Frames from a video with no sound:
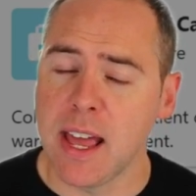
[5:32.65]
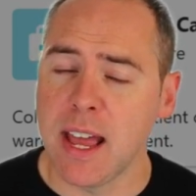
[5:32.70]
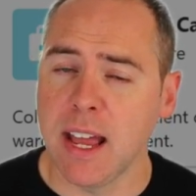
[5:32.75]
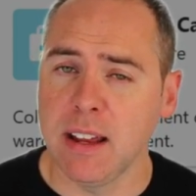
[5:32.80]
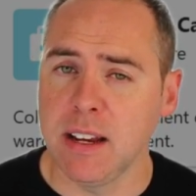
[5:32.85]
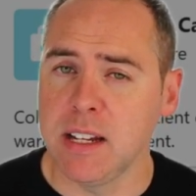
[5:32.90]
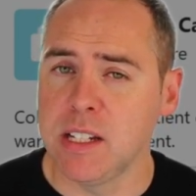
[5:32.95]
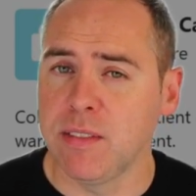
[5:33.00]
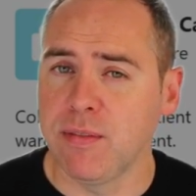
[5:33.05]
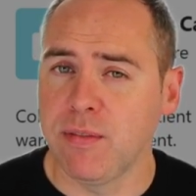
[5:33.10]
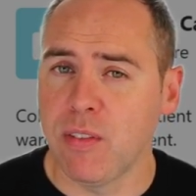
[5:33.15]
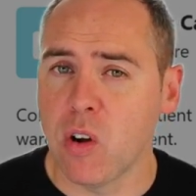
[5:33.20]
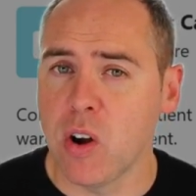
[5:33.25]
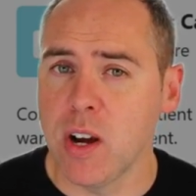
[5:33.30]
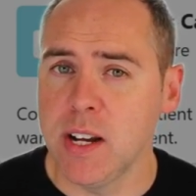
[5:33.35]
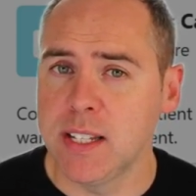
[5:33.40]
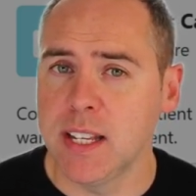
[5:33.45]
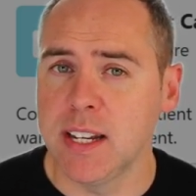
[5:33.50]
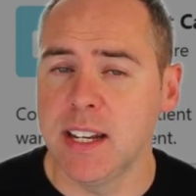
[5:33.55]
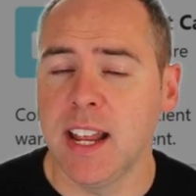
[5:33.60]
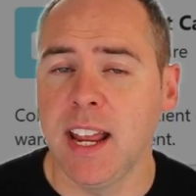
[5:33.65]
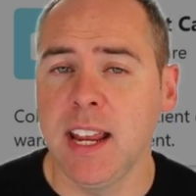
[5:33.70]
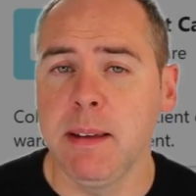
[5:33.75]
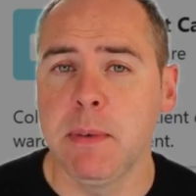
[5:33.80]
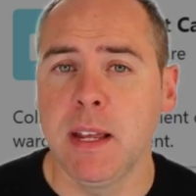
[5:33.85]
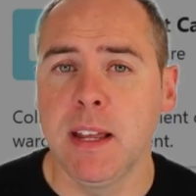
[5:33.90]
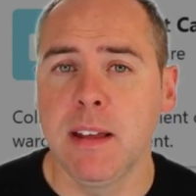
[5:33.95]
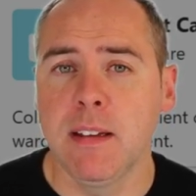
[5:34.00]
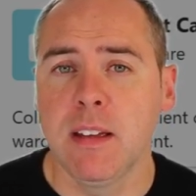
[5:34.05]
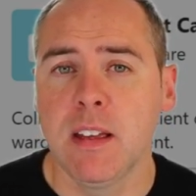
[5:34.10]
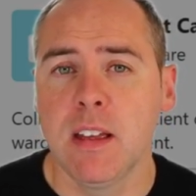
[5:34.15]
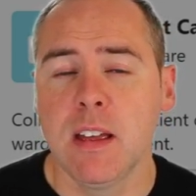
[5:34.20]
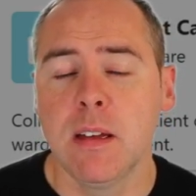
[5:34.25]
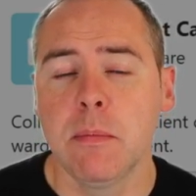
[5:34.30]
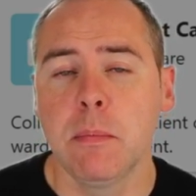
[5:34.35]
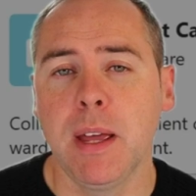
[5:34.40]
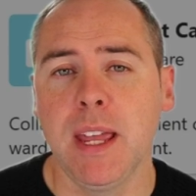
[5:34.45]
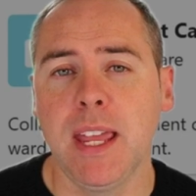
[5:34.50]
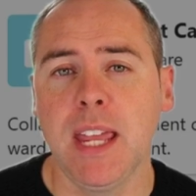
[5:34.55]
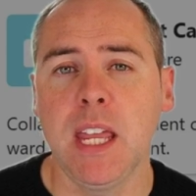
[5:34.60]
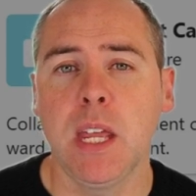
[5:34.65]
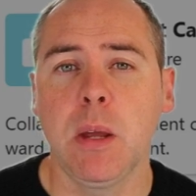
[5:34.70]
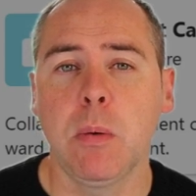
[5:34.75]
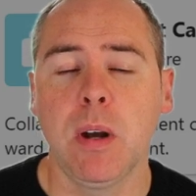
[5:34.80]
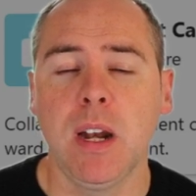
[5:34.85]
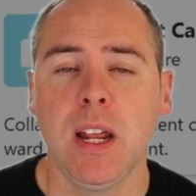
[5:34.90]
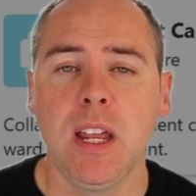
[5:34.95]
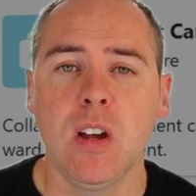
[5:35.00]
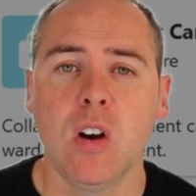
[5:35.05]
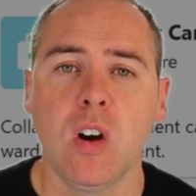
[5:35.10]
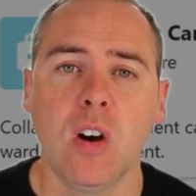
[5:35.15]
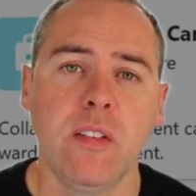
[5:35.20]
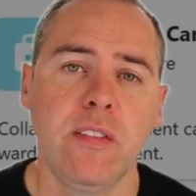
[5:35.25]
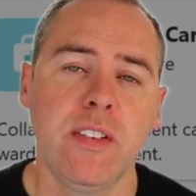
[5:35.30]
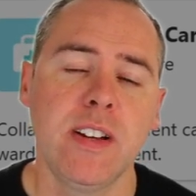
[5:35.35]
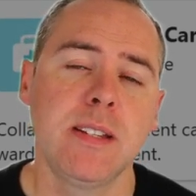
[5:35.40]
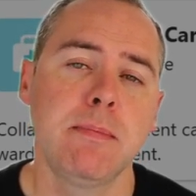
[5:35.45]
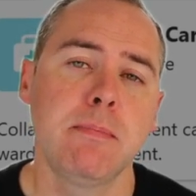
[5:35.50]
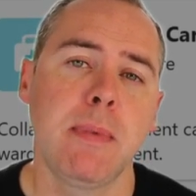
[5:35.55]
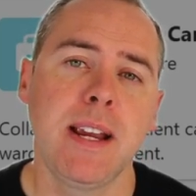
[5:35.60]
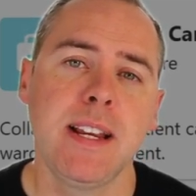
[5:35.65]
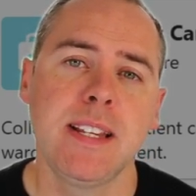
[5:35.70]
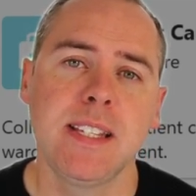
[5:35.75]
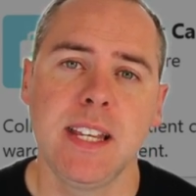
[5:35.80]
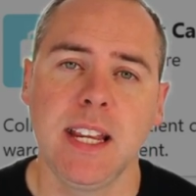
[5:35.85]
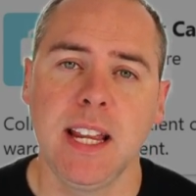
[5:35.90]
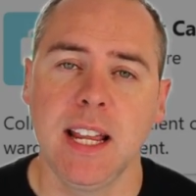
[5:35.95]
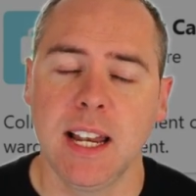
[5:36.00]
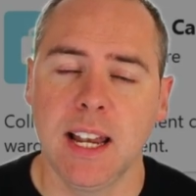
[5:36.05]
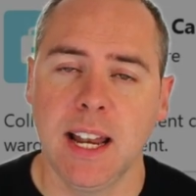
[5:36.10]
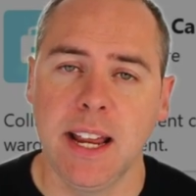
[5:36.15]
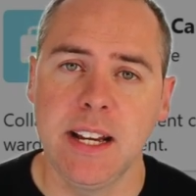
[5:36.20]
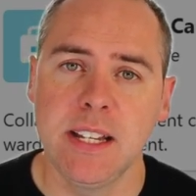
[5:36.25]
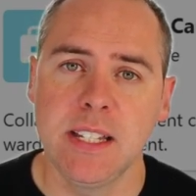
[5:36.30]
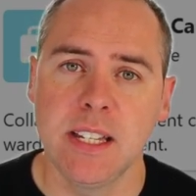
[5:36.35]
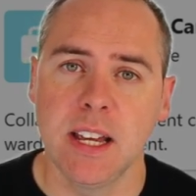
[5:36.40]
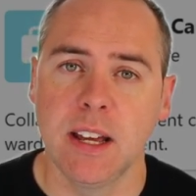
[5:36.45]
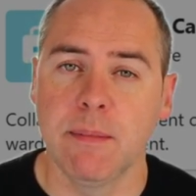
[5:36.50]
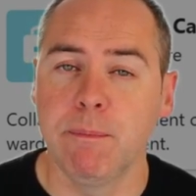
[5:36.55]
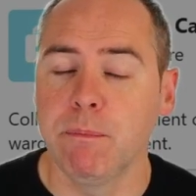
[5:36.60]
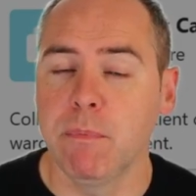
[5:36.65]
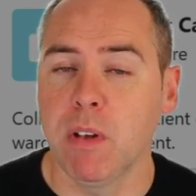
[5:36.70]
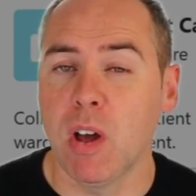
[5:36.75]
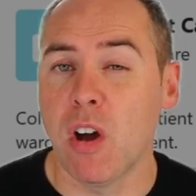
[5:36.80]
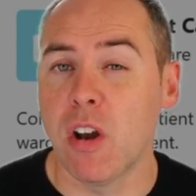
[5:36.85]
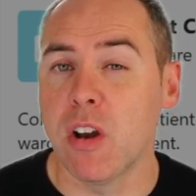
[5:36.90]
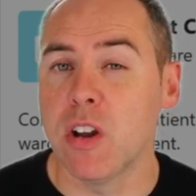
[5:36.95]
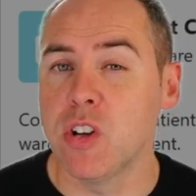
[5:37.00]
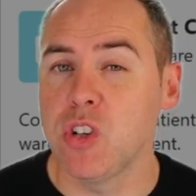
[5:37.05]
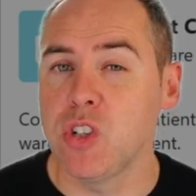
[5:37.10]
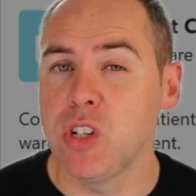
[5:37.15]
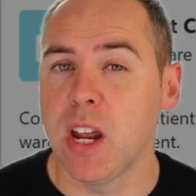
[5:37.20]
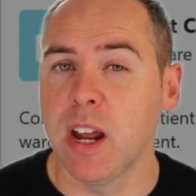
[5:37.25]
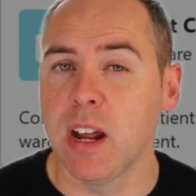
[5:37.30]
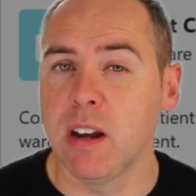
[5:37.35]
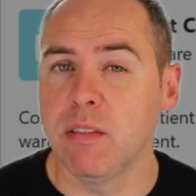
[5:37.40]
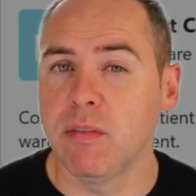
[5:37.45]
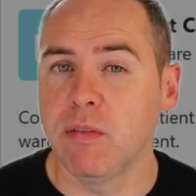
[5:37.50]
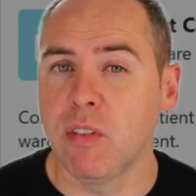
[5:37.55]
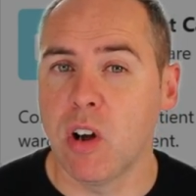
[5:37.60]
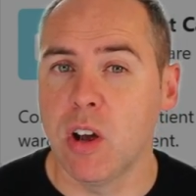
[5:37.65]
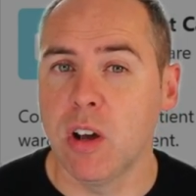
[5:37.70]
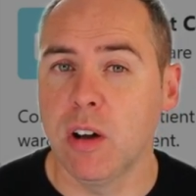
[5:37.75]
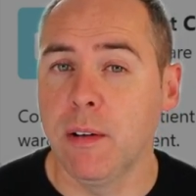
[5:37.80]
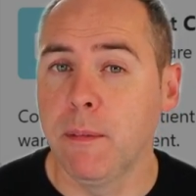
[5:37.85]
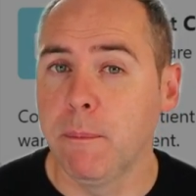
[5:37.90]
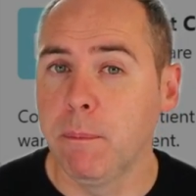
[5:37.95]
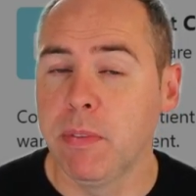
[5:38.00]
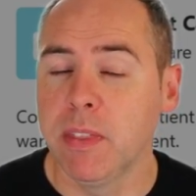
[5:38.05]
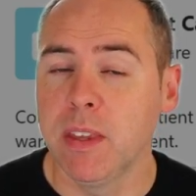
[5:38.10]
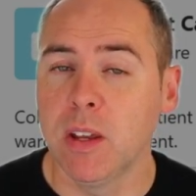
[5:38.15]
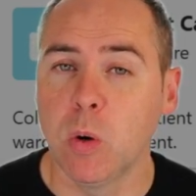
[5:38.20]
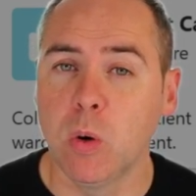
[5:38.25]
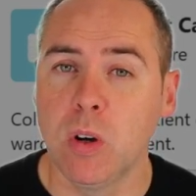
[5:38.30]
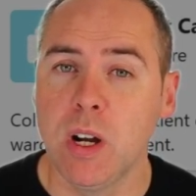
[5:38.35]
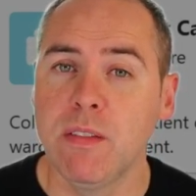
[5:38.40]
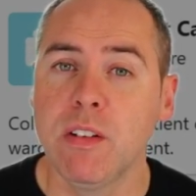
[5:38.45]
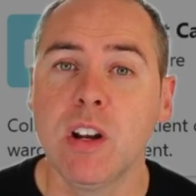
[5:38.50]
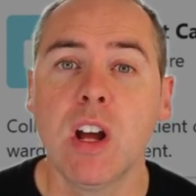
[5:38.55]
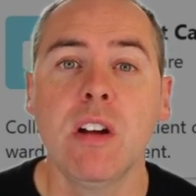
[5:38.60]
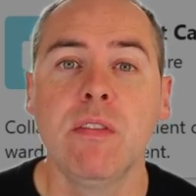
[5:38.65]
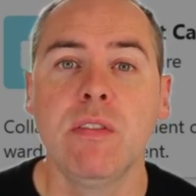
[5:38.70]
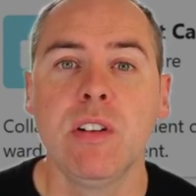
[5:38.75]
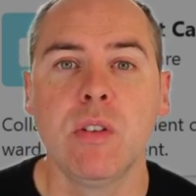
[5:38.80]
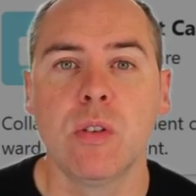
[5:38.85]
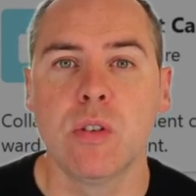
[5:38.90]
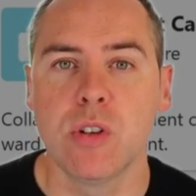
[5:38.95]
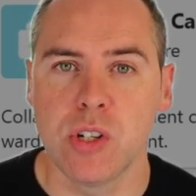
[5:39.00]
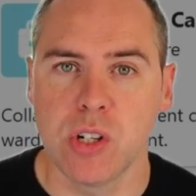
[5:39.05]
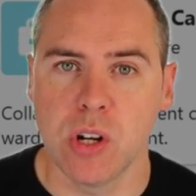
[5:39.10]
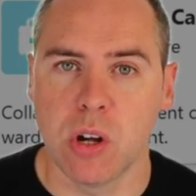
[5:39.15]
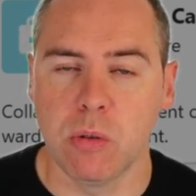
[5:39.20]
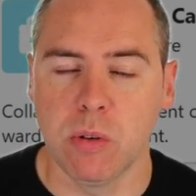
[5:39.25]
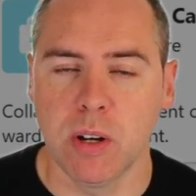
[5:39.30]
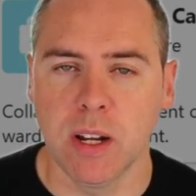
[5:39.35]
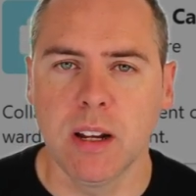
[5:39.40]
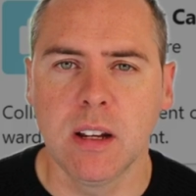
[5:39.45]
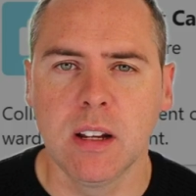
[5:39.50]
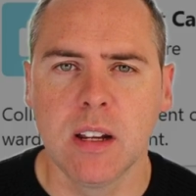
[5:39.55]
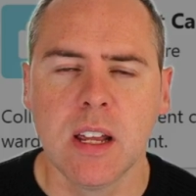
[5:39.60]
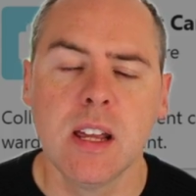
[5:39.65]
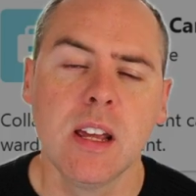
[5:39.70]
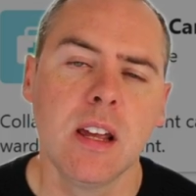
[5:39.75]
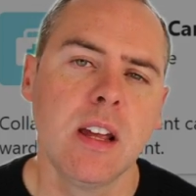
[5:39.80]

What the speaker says: That is fine to name it, but equally, others may see it later on a shared file or even over your shoulder.